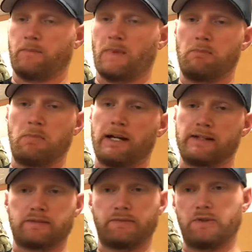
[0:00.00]

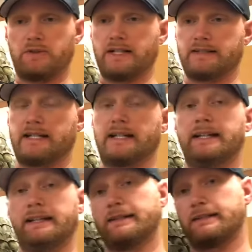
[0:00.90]
minus a few things that
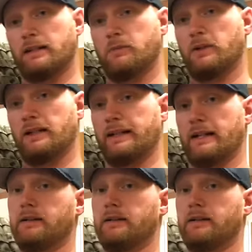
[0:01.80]
his come with that